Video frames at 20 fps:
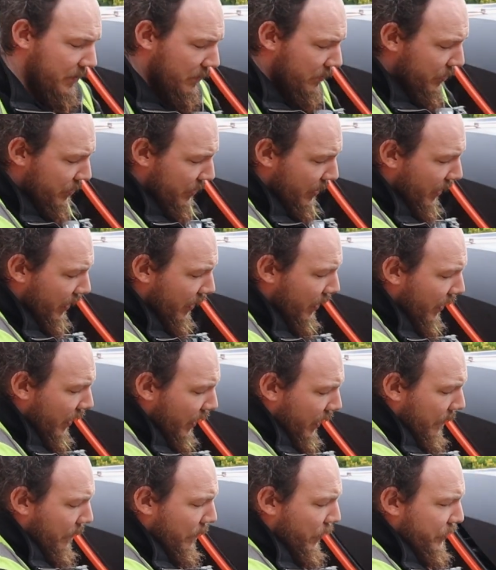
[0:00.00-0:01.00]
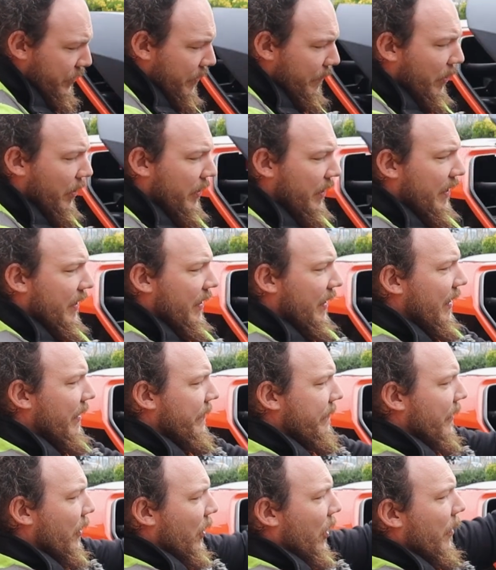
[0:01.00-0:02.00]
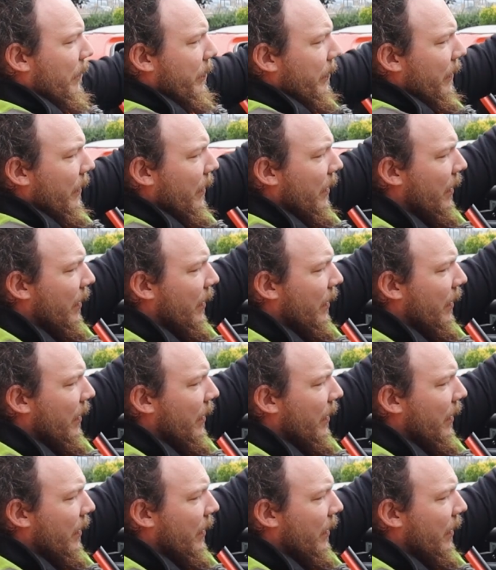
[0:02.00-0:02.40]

So we're just going to push the button in and lift it up